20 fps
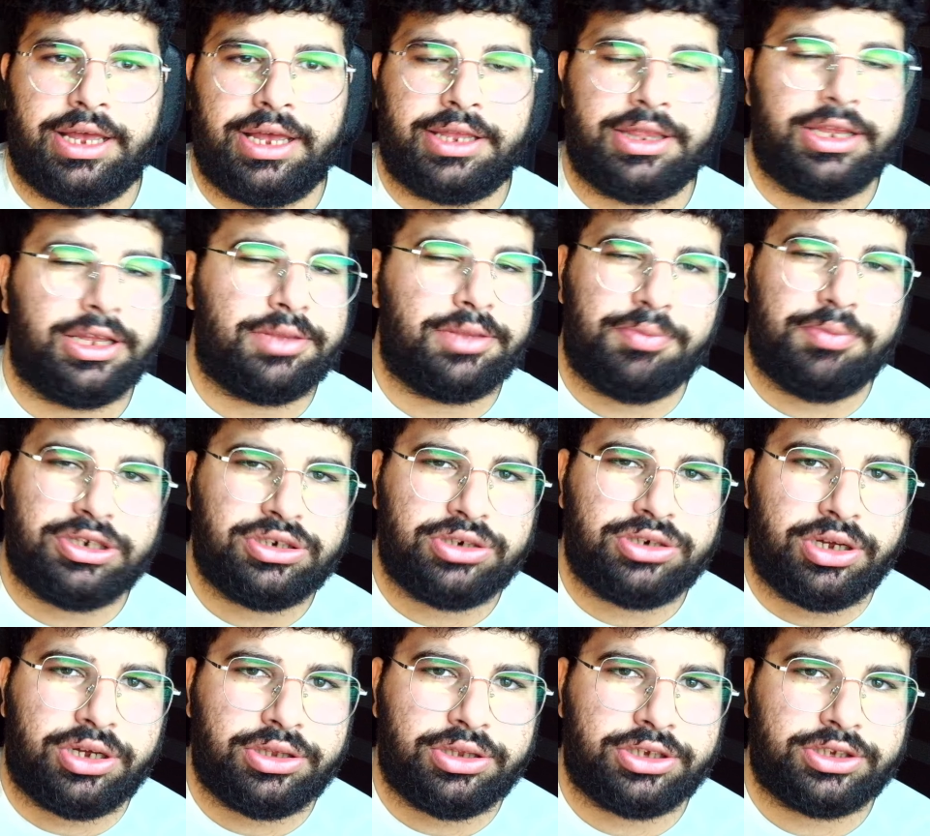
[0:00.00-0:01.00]
not much
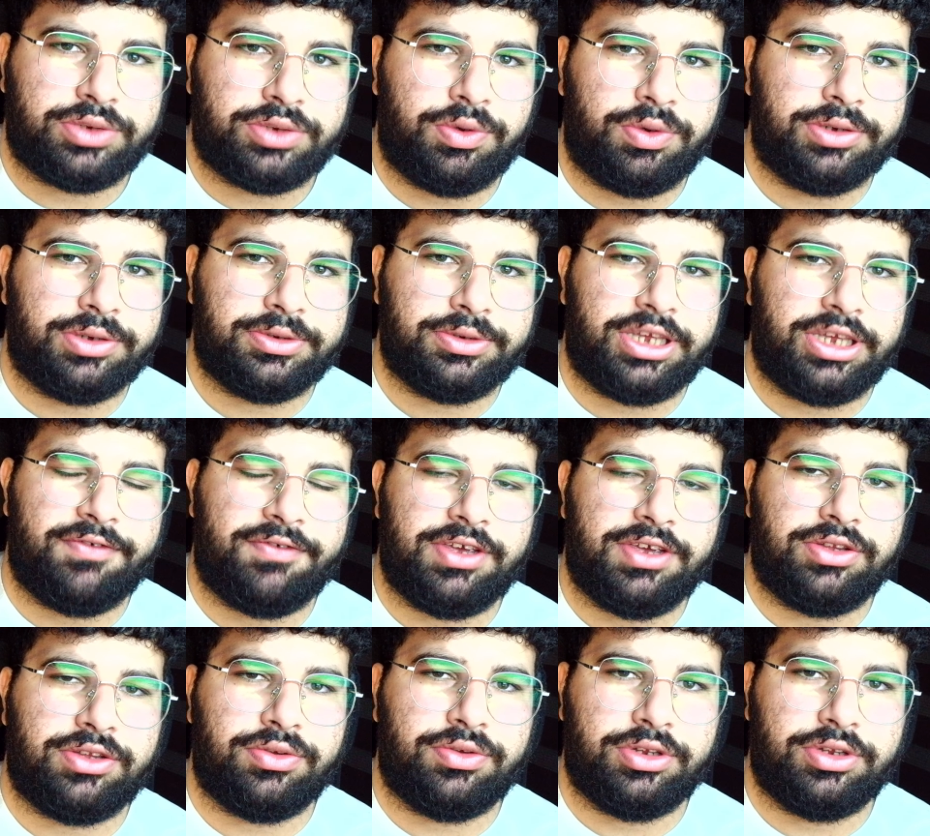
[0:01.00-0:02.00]
context was
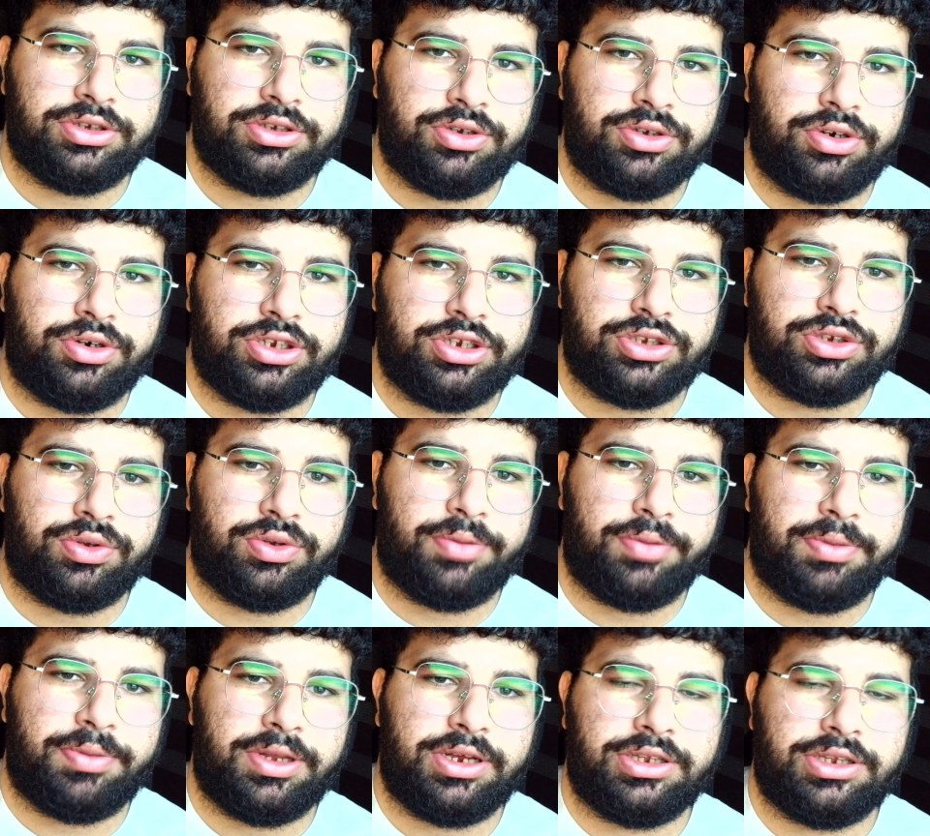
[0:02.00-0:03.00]
given to the story, so the
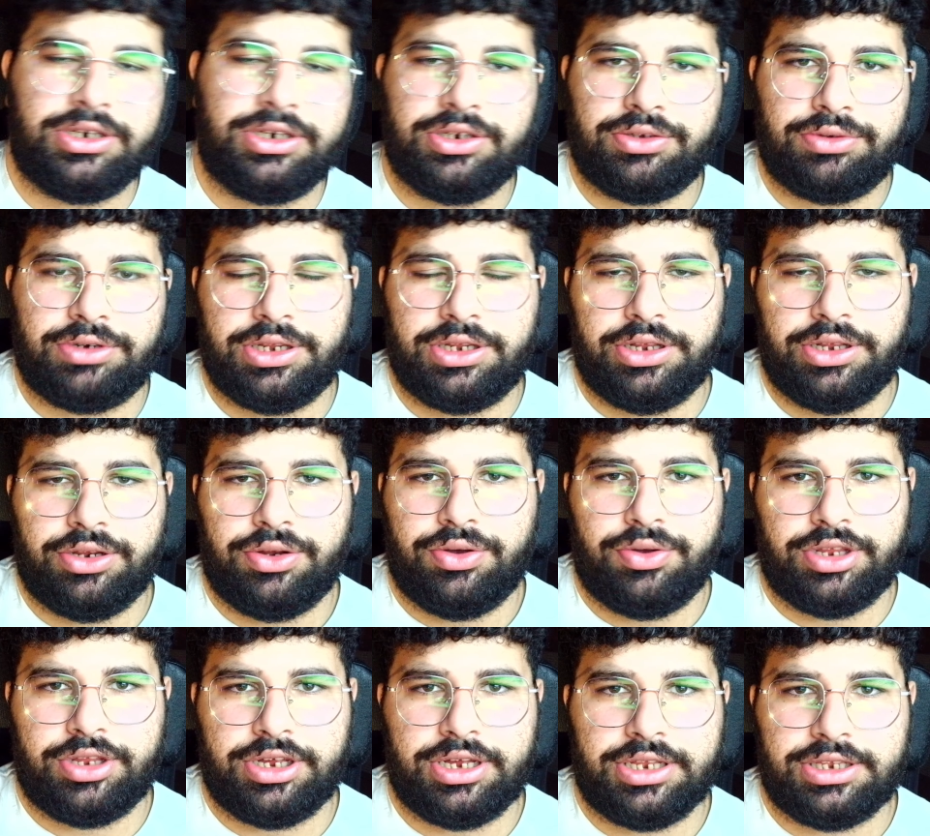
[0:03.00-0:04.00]
player didn't really
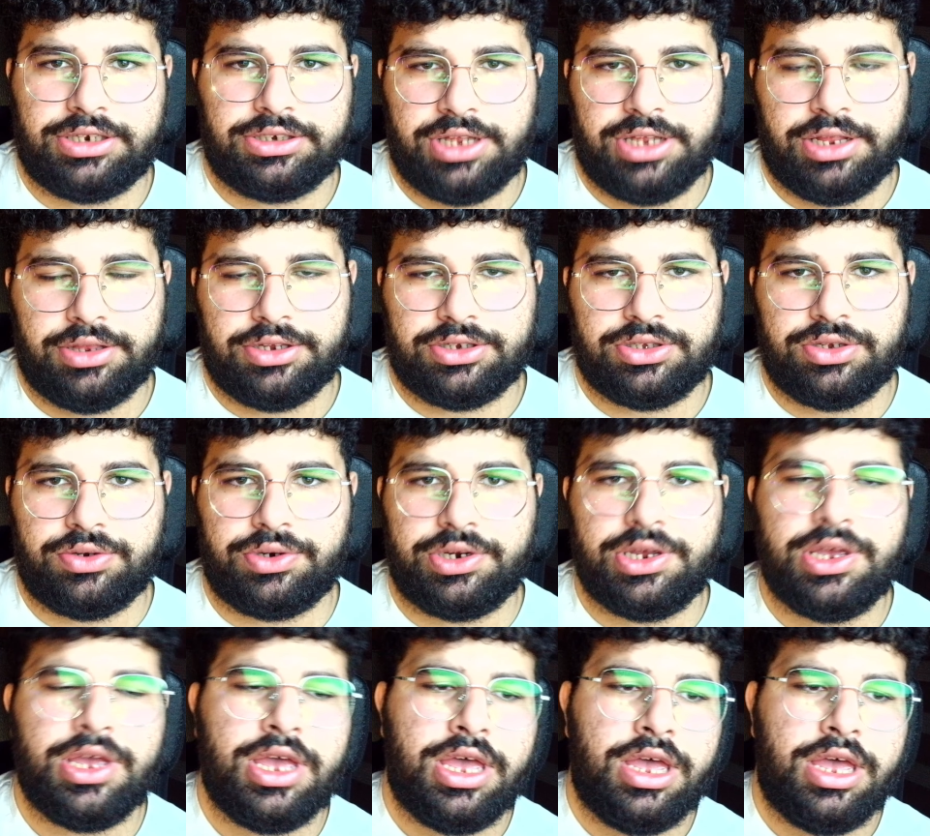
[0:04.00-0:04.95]
understand the story.